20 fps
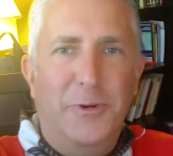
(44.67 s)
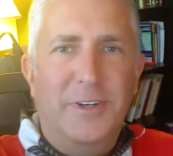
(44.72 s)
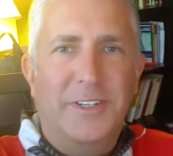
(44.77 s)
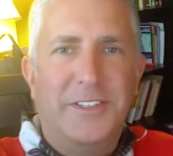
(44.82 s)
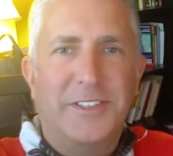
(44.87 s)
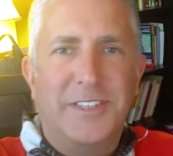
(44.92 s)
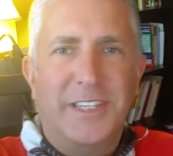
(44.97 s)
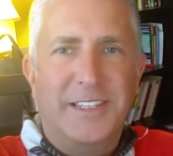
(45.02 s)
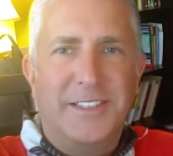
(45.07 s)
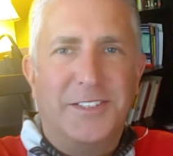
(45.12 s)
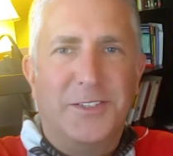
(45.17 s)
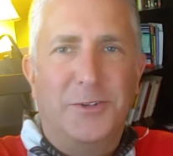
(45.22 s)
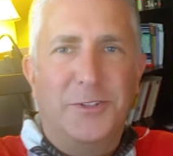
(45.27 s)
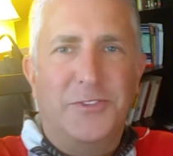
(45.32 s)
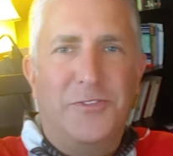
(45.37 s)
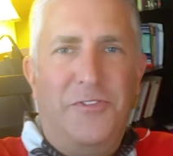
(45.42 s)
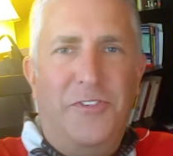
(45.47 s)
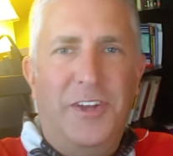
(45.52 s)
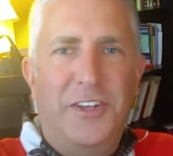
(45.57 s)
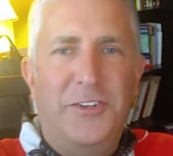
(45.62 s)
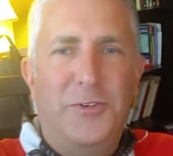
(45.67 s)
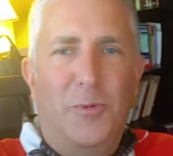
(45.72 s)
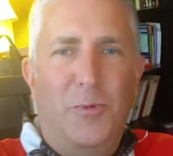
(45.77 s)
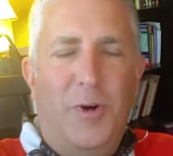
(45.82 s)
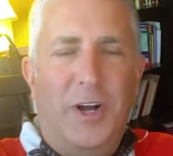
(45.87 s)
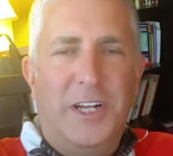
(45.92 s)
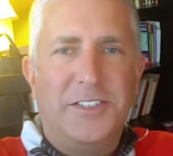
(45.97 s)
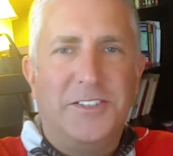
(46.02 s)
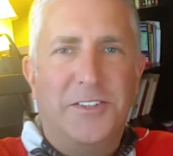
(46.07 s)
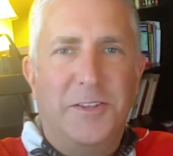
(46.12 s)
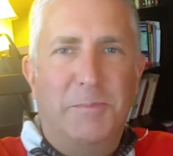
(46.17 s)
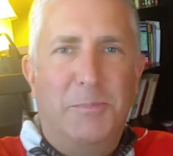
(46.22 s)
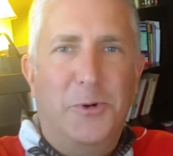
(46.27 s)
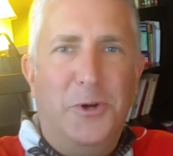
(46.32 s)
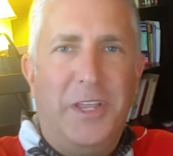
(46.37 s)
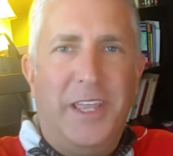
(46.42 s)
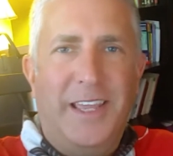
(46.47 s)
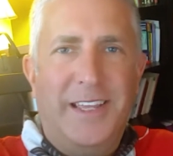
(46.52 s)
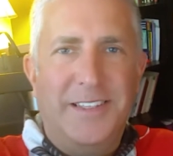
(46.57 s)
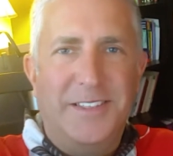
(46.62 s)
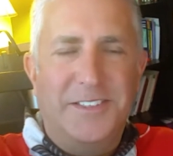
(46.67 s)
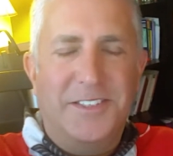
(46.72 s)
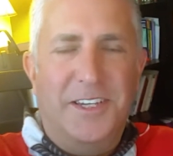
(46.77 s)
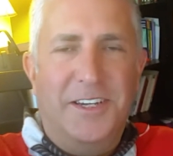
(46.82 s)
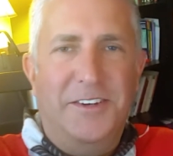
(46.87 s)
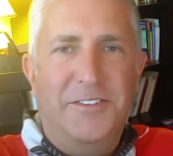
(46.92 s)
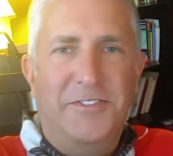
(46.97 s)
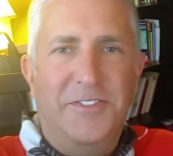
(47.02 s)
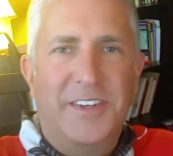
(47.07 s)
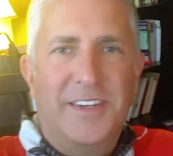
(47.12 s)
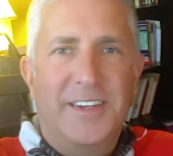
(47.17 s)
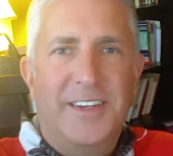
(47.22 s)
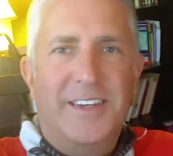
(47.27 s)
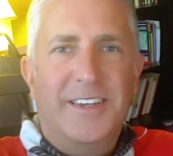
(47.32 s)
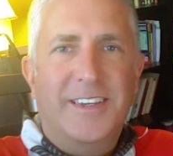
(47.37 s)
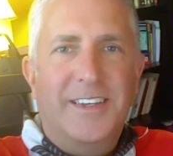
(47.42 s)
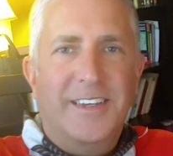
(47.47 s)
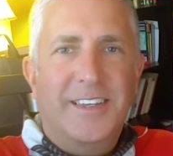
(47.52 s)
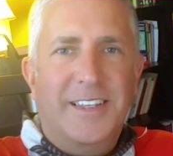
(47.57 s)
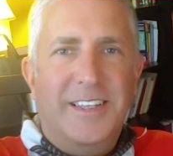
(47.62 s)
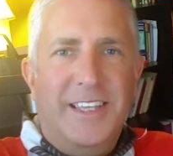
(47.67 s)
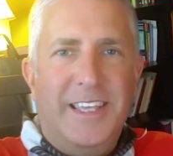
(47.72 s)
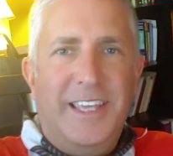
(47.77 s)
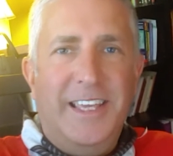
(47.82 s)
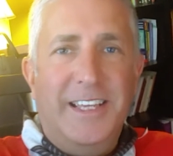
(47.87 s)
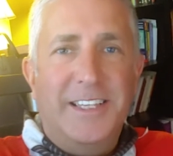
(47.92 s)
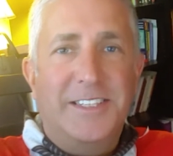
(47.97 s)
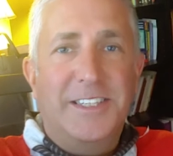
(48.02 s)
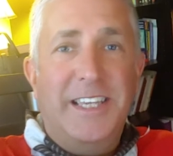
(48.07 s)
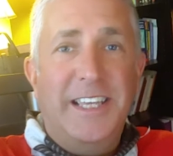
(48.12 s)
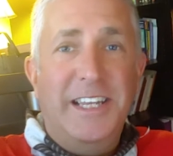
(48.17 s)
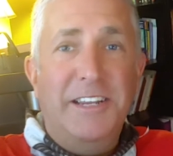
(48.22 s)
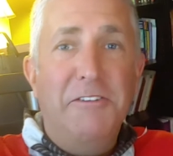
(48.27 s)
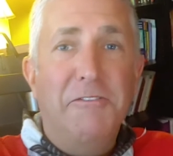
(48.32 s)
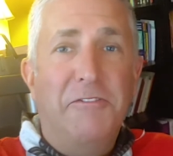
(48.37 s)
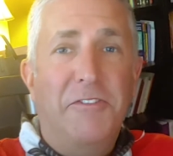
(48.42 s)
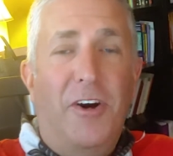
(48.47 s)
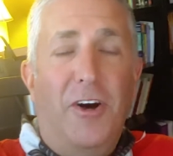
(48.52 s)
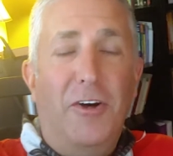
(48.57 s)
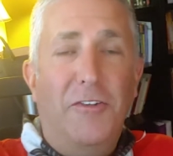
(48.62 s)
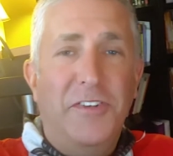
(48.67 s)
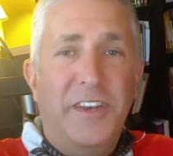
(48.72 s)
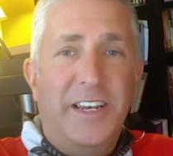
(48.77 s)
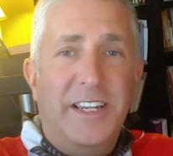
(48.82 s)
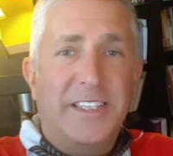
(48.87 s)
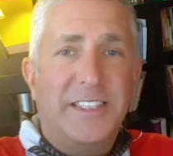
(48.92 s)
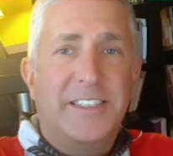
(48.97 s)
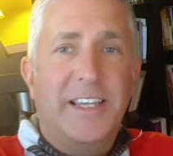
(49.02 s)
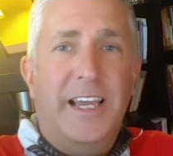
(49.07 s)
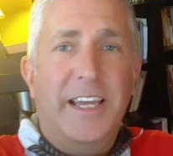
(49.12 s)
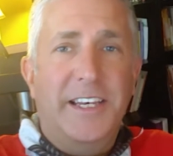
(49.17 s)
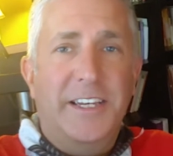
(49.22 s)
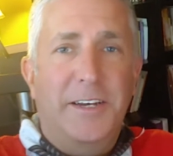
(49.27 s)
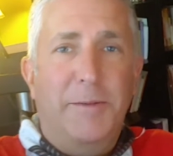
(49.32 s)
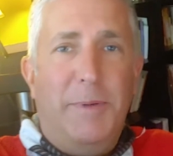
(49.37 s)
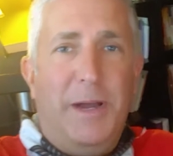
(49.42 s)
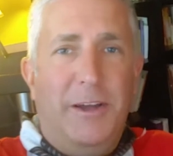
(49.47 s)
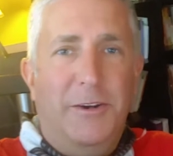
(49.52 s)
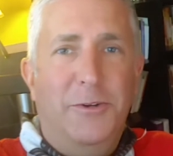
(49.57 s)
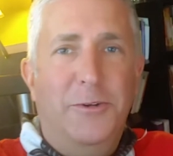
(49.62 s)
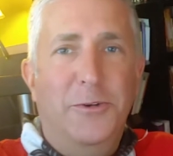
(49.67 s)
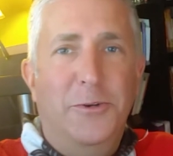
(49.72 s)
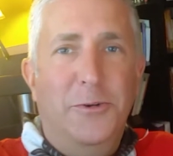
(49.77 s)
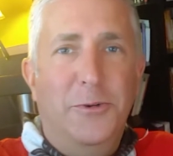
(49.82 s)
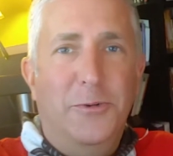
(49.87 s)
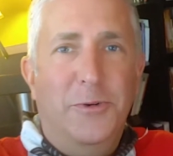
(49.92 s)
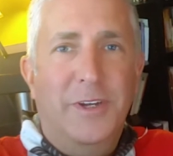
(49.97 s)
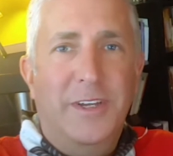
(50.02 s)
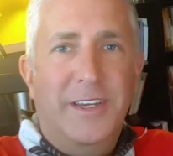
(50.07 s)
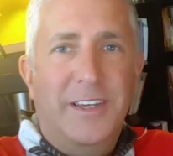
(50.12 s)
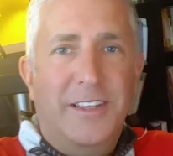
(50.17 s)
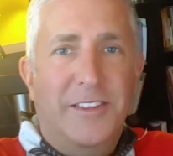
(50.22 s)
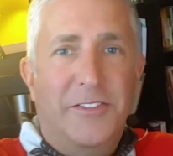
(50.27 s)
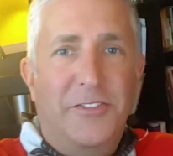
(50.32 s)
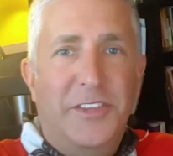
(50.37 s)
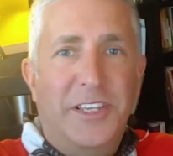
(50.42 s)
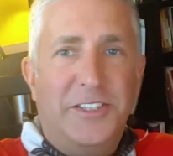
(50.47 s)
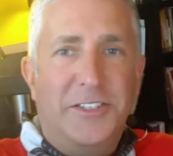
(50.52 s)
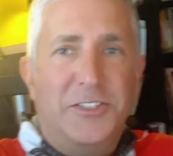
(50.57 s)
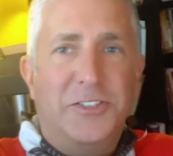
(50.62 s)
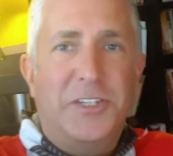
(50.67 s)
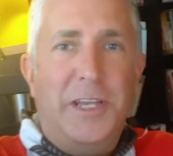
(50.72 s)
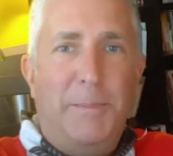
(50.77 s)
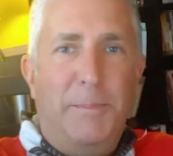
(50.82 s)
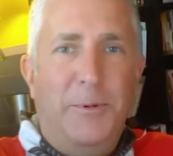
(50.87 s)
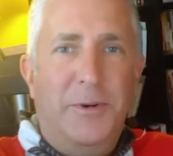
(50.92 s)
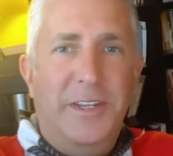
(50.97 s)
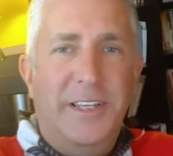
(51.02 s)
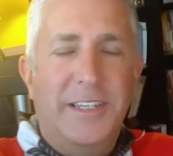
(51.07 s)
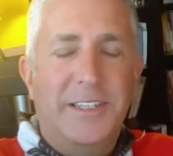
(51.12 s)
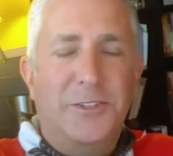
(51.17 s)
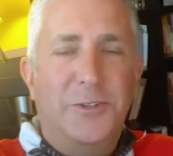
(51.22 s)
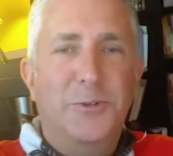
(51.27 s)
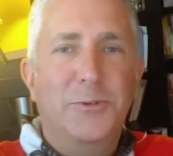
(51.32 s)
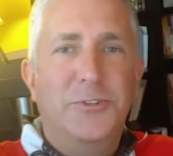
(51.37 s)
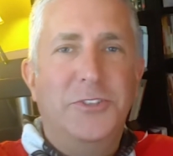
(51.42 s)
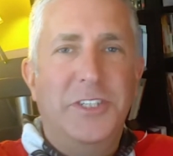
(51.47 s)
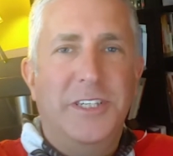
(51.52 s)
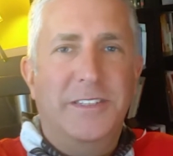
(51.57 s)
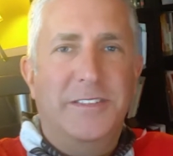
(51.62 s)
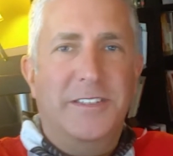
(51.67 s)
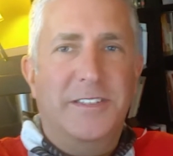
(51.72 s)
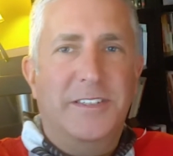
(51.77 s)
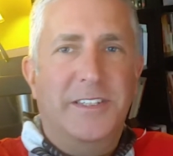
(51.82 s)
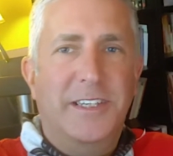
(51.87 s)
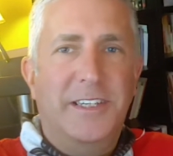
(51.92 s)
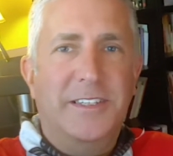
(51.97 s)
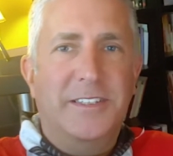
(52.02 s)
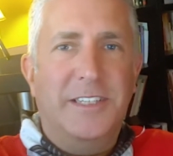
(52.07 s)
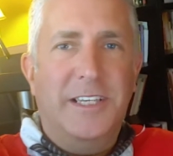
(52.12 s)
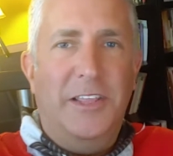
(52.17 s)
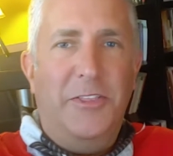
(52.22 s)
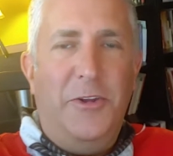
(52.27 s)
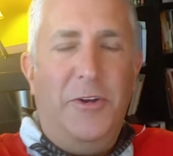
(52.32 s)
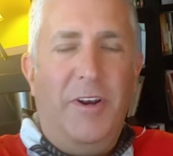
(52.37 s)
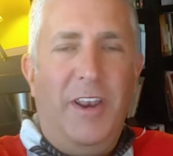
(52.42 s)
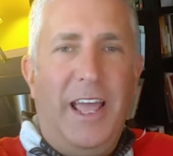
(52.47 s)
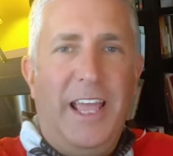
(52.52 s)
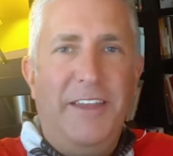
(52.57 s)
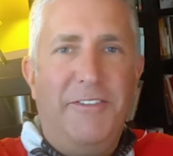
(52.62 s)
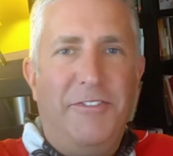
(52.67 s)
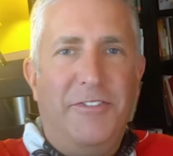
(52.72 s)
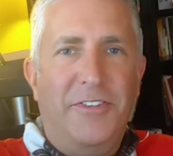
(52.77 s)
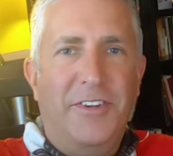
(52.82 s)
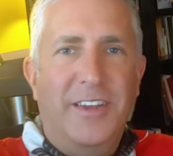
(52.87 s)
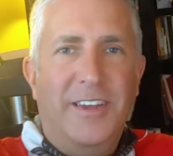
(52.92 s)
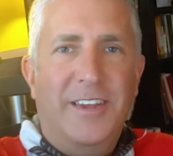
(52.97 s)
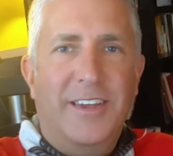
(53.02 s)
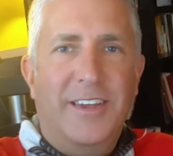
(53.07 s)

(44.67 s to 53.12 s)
And it's, it's, so it's fun to watch the bookends of kids getting involved and excited about who this shepherd is, who Jesus is in their life.